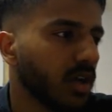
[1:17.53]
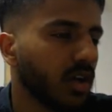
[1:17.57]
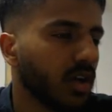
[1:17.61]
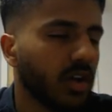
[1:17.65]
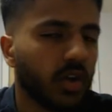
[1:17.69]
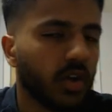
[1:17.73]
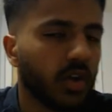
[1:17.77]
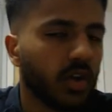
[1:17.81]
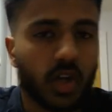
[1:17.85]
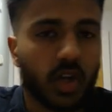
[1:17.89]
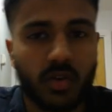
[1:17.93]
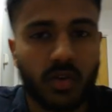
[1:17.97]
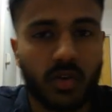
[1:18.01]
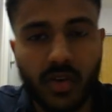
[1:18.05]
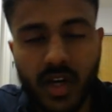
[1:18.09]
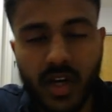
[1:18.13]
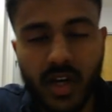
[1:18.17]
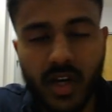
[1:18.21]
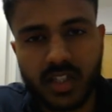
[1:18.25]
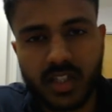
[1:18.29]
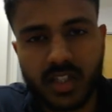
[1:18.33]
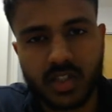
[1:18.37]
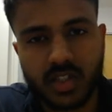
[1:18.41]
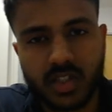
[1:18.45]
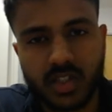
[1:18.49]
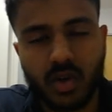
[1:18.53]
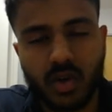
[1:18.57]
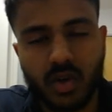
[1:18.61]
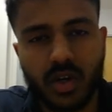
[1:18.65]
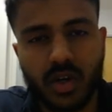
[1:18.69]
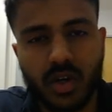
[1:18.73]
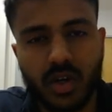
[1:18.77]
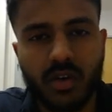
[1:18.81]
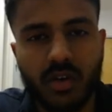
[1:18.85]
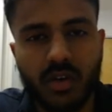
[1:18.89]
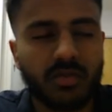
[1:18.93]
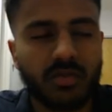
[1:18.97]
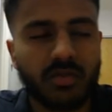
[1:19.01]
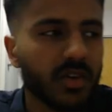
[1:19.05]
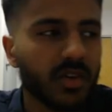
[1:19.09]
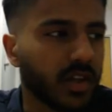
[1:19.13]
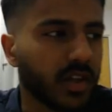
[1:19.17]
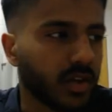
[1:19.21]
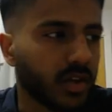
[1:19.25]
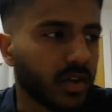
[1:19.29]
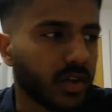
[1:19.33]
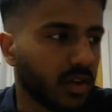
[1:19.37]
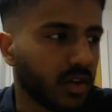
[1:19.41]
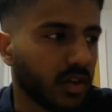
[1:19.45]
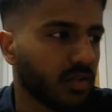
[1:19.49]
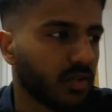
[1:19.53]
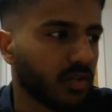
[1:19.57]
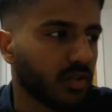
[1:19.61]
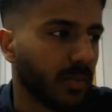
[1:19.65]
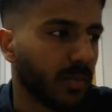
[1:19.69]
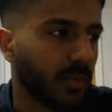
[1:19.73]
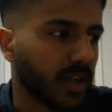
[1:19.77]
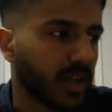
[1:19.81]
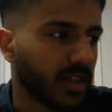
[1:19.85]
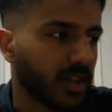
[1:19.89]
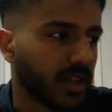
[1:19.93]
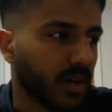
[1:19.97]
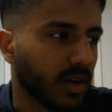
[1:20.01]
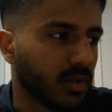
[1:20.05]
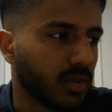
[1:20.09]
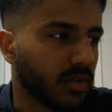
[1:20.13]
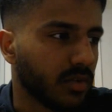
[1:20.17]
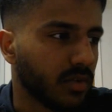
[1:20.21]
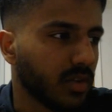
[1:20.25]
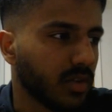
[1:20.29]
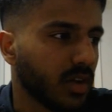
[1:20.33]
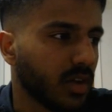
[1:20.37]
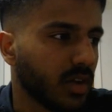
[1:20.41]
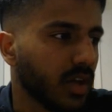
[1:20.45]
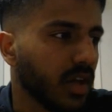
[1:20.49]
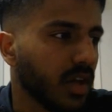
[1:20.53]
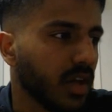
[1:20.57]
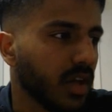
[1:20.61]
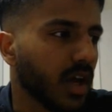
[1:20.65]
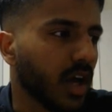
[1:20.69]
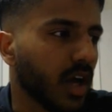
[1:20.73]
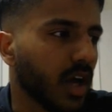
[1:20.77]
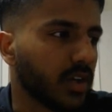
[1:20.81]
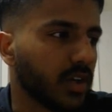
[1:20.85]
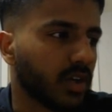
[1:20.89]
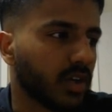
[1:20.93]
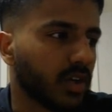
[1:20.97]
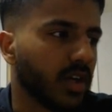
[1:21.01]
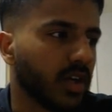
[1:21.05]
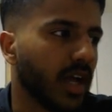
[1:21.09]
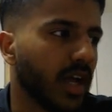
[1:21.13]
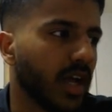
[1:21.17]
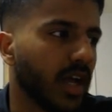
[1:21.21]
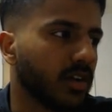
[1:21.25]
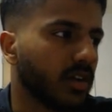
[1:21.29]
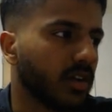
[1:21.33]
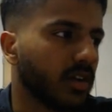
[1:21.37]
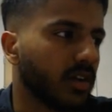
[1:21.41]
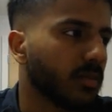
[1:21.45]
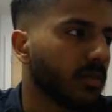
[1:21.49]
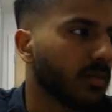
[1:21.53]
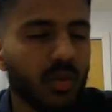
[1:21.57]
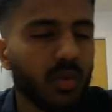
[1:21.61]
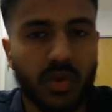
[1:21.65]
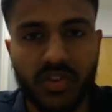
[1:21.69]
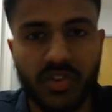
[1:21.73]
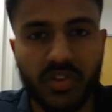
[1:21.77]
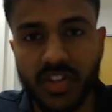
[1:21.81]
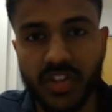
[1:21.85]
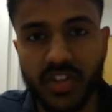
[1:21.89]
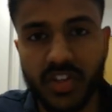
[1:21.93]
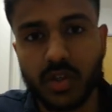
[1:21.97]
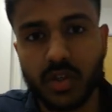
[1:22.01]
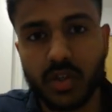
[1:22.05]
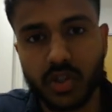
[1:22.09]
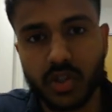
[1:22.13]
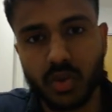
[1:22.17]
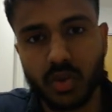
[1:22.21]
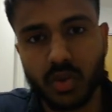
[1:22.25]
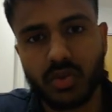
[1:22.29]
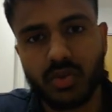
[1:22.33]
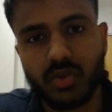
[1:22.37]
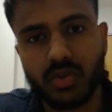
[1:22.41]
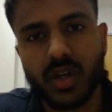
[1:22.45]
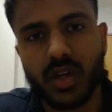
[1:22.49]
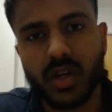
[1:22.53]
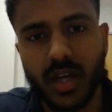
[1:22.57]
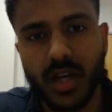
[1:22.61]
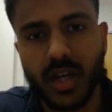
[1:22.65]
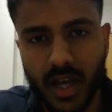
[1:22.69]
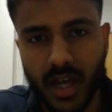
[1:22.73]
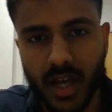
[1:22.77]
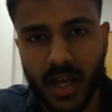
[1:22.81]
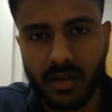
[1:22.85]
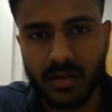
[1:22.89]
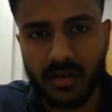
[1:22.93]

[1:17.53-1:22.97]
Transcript: you're going to realize it's not enough, and you're going to fall back down, and you're going to end up with 0 joules again.